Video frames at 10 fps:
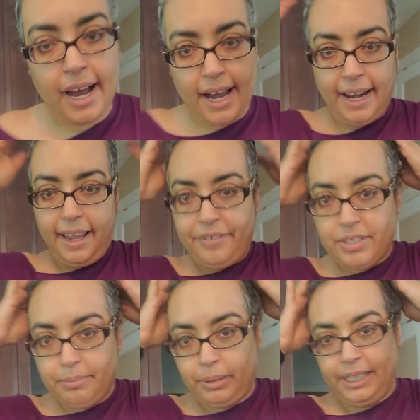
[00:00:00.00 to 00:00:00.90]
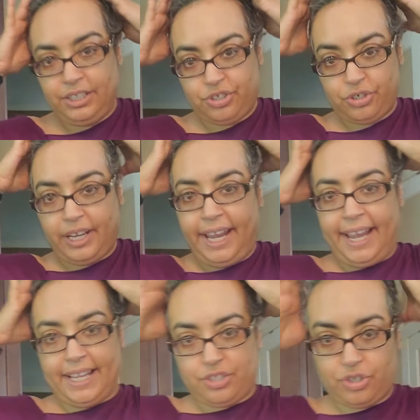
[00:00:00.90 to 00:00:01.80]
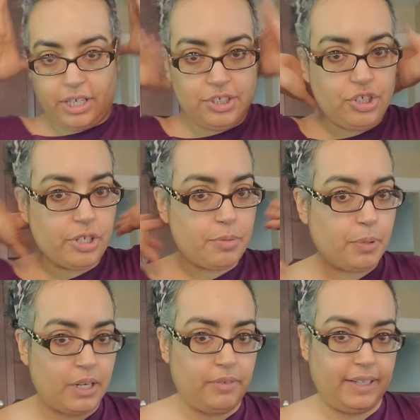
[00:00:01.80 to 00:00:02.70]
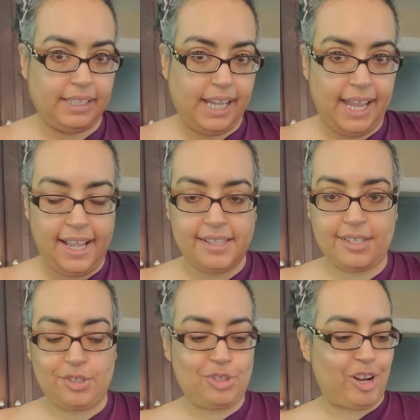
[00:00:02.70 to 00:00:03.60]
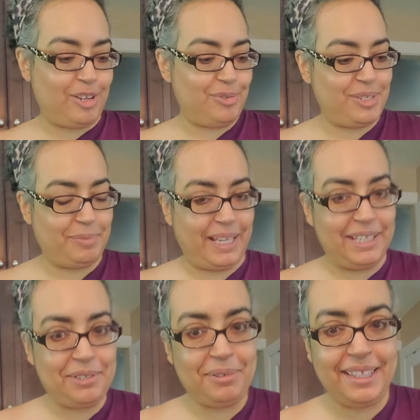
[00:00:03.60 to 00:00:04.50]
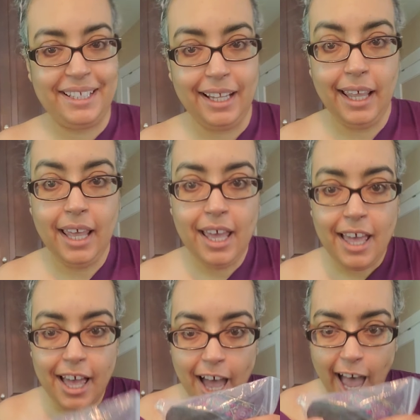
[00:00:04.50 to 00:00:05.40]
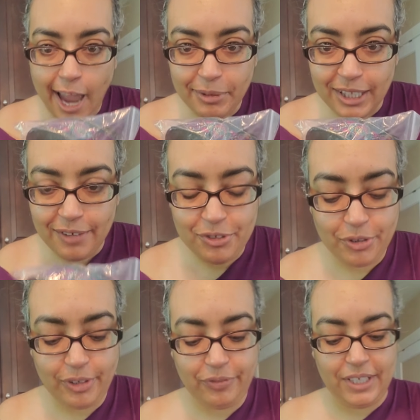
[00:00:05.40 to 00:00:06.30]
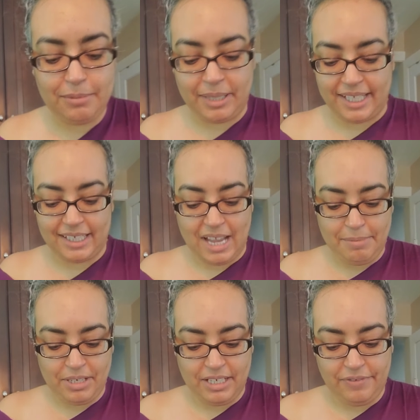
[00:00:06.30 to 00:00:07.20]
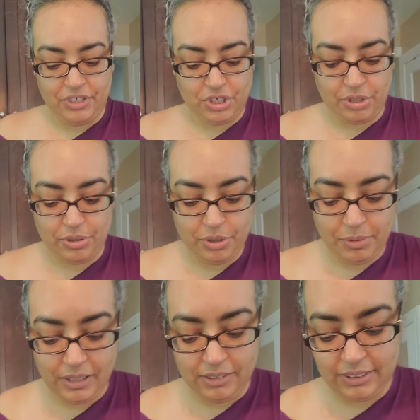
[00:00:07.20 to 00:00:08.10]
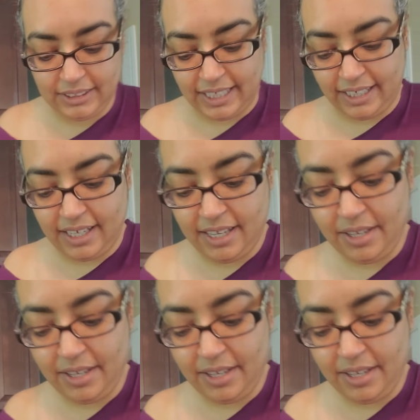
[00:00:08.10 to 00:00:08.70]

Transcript: I have some plain straw hats. Should I just put it around the hats? Should I do something else with it? I would love your feedback. I'm going to even show you what it looks like